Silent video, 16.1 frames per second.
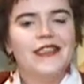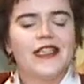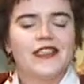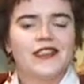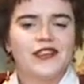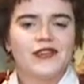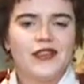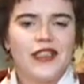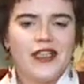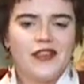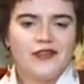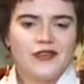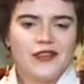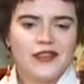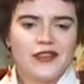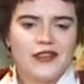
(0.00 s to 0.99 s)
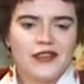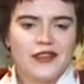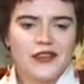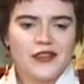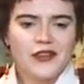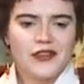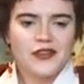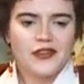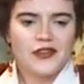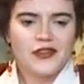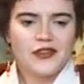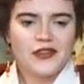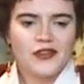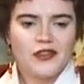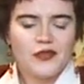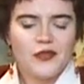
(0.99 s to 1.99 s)
Yes, we have
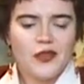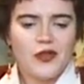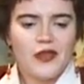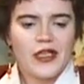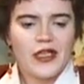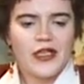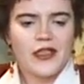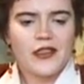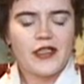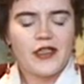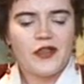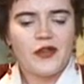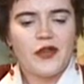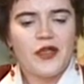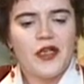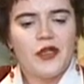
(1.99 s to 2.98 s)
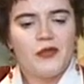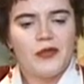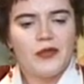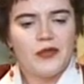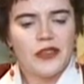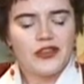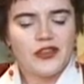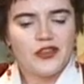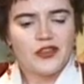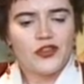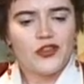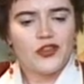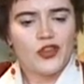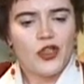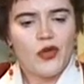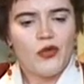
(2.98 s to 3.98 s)
a small area which is
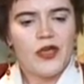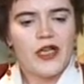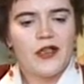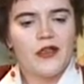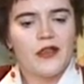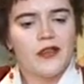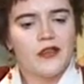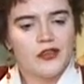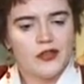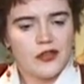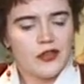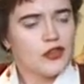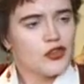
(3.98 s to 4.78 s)
showing a